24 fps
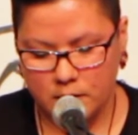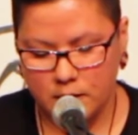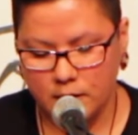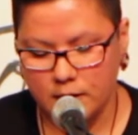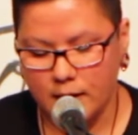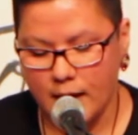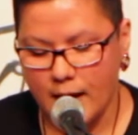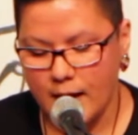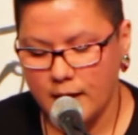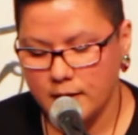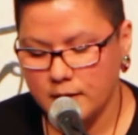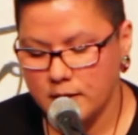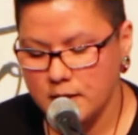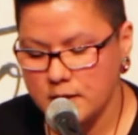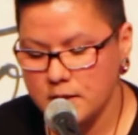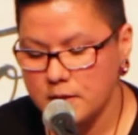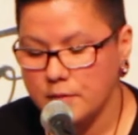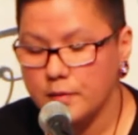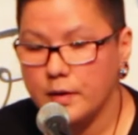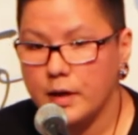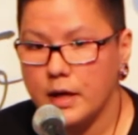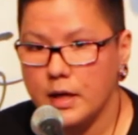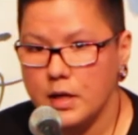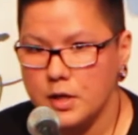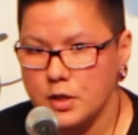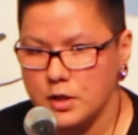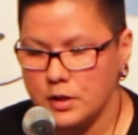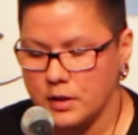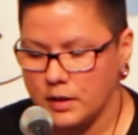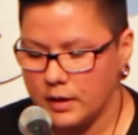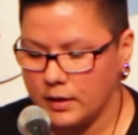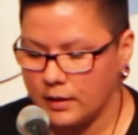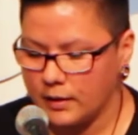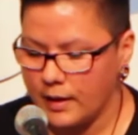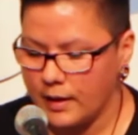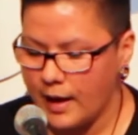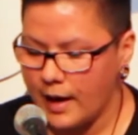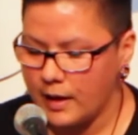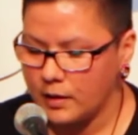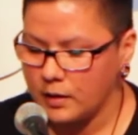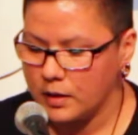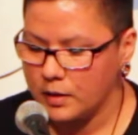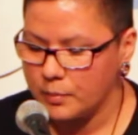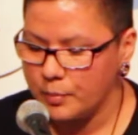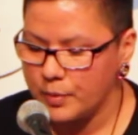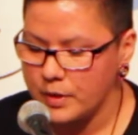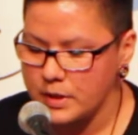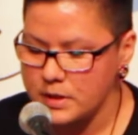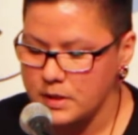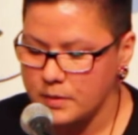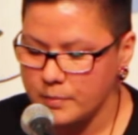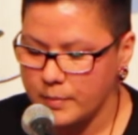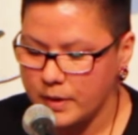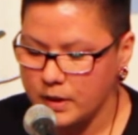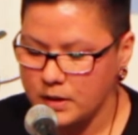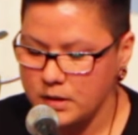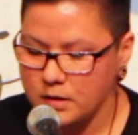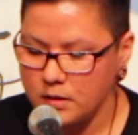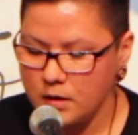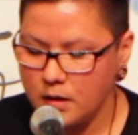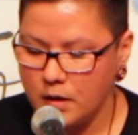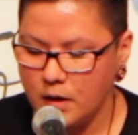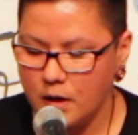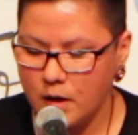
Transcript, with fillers: The land dislocation and land imprisonment,